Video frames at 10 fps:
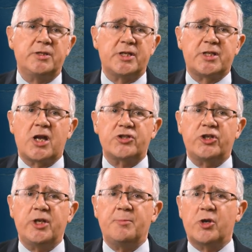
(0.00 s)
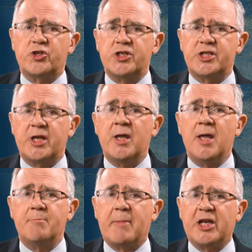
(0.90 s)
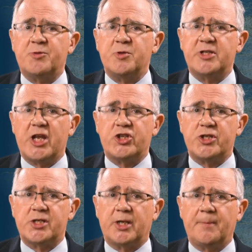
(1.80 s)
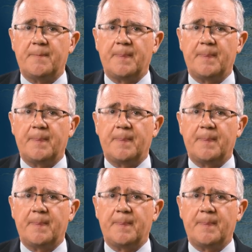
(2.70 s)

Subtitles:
Disaster Emergency Management Agency.